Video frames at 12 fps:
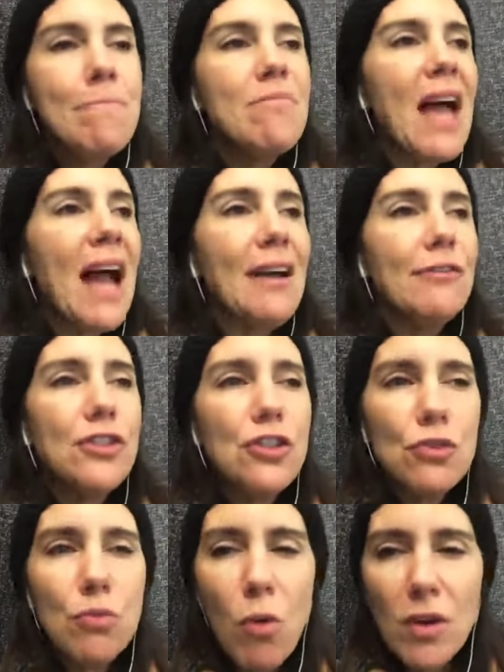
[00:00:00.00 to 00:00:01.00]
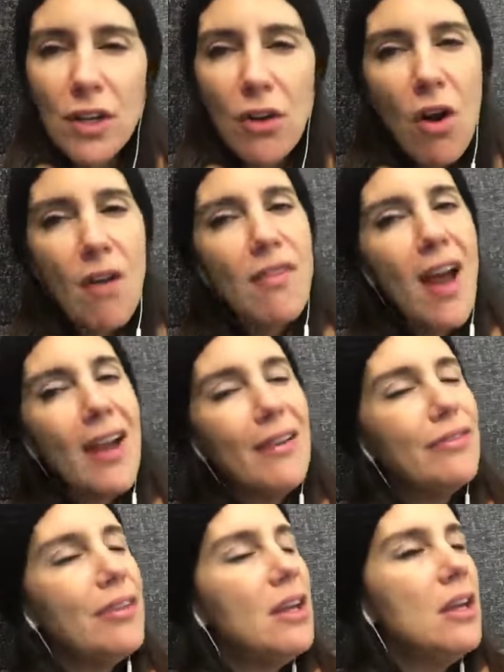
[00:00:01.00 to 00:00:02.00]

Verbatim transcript: I have sworn it off. I have